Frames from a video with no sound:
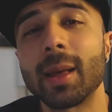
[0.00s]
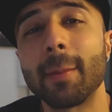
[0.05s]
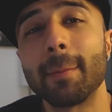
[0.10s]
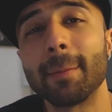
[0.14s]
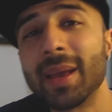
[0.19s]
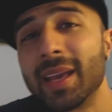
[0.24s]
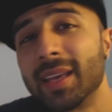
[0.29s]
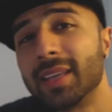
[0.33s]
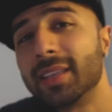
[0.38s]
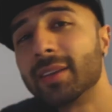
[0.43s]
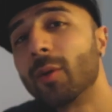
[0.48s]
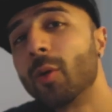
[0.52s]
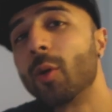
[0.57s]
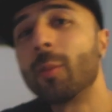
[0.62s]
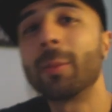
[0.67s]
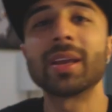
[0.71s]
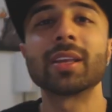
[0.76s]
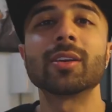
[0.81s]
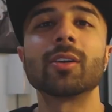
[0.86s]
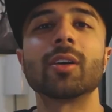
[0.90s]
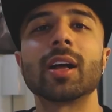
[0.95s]
that may or
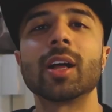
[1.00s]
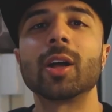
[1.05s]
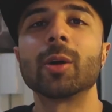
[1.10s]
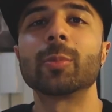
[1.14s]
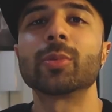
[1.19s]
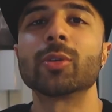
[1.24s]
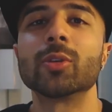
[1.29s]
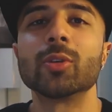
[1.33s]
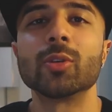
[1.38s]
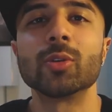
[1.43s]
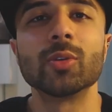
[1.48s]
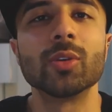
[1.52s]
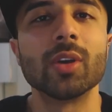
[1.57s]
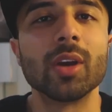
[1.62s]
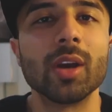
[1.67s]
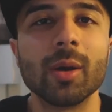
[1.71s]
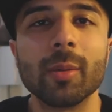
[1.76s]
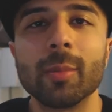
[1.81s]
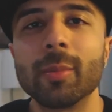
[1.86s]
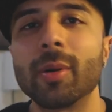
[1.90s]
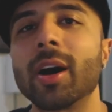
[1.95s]
may not help you.
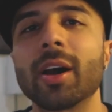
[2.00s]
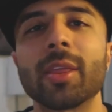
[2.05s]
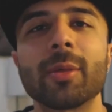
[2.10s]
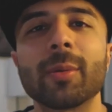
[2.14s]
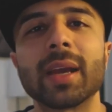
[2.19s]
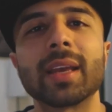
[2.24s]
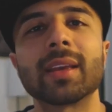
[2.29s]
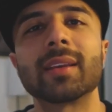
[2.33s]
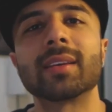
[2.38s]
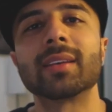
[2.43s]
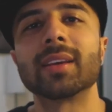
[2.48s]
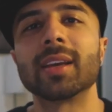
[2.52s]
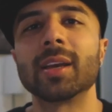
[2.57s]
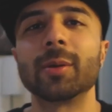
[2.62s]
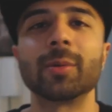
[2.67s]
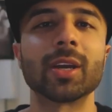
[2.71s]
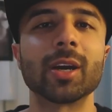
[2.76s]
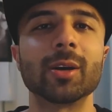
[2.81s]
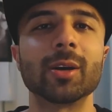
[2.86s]
But either way, here we